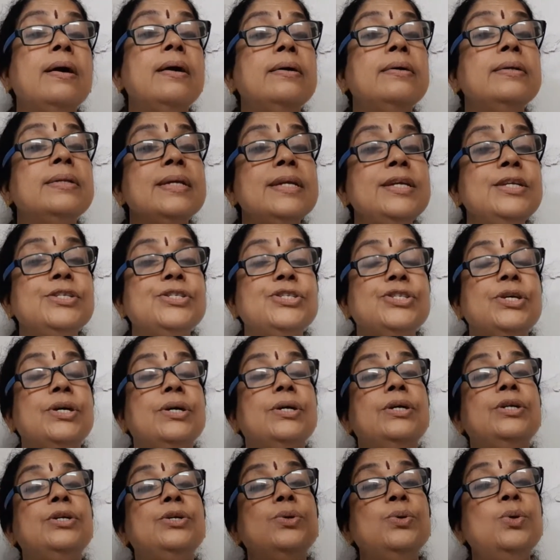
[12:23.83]
reach
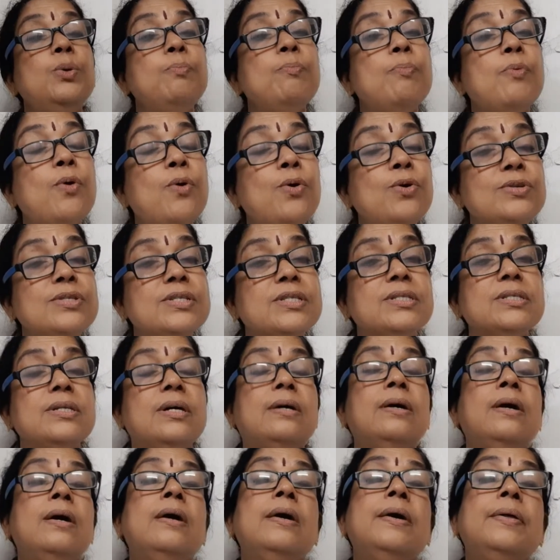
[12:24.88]
to ports,
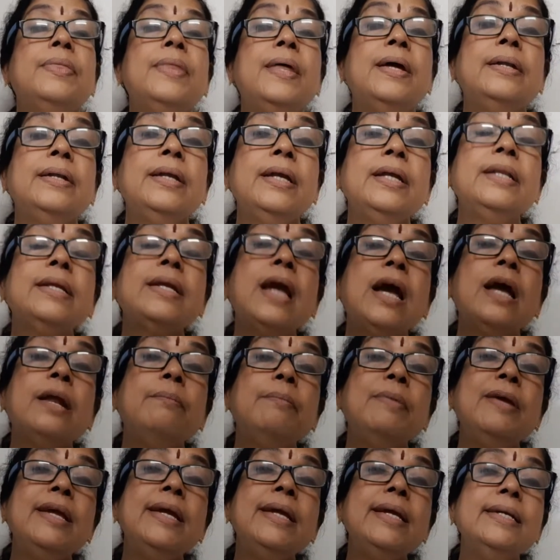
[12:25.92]
then it
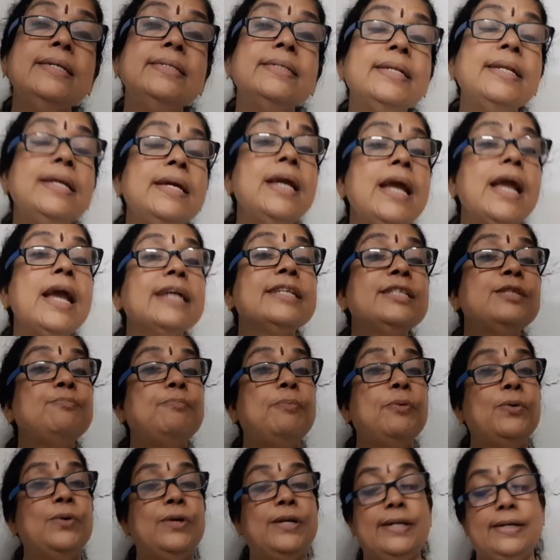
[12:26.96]
can be easily
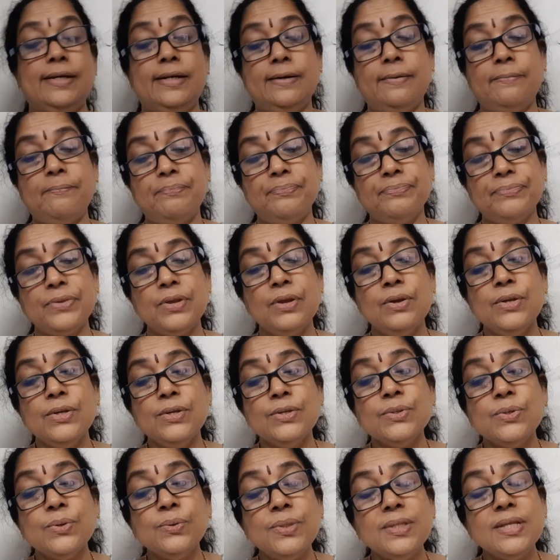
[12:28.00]
exported.
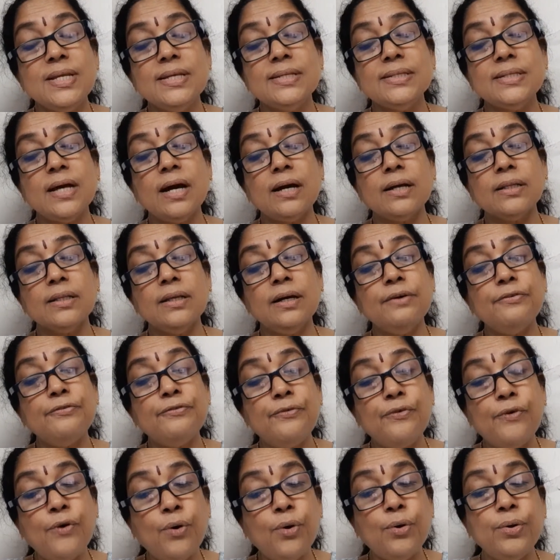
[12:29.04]
So these are the
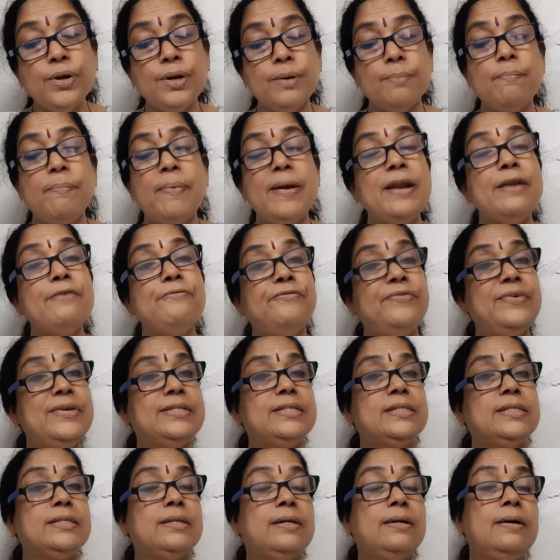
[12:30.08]
four
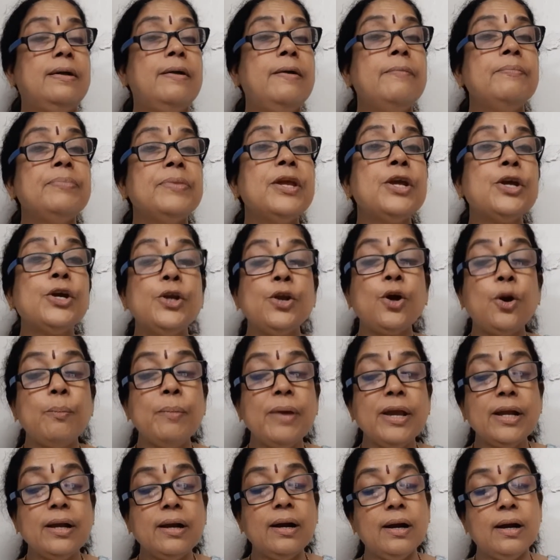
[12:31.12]
benefits,
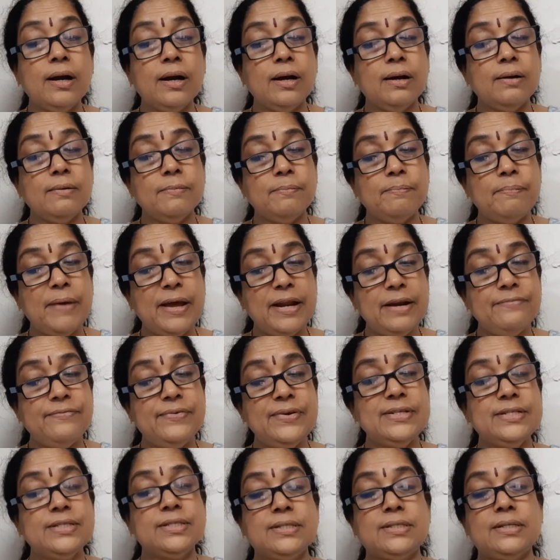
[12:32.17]
economic
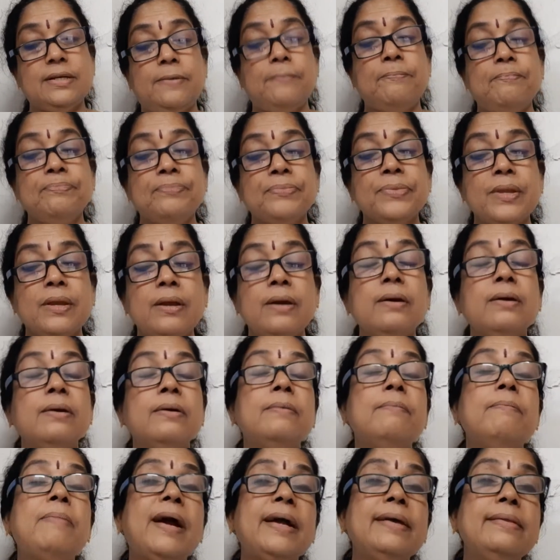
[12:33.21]
benefits
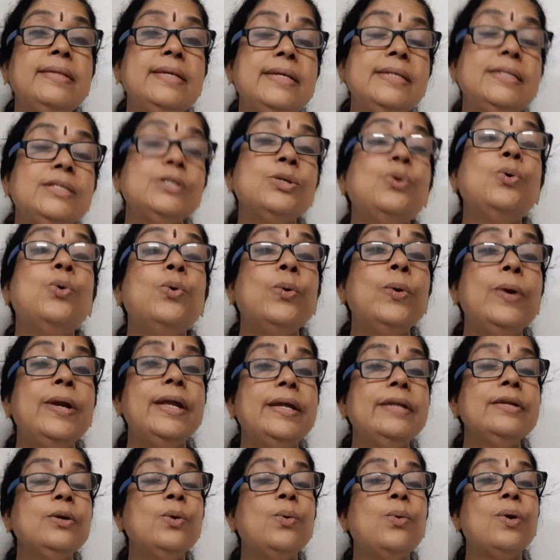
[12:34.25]
by this
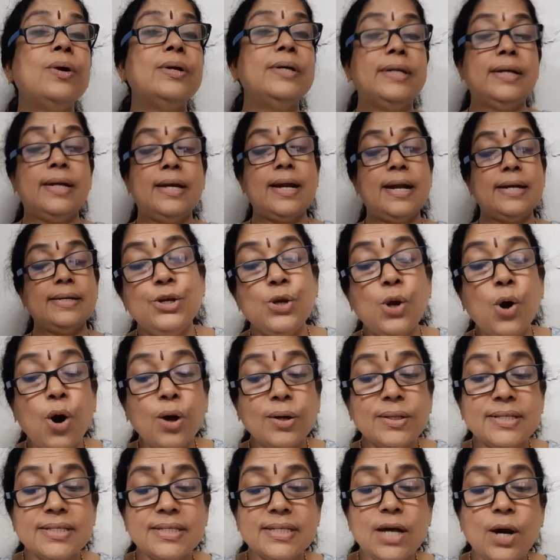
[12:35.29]
Golden Quadrilateral.
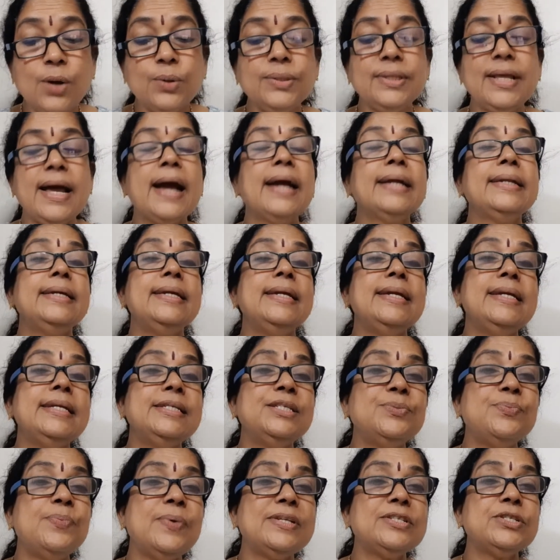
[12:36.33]
North-South and
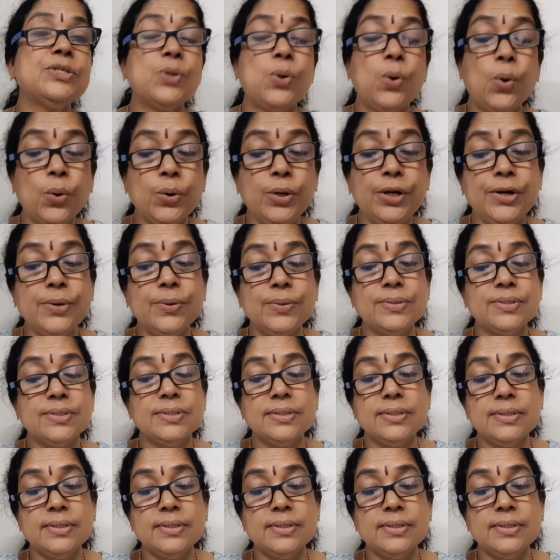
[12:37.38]
East-West corridors.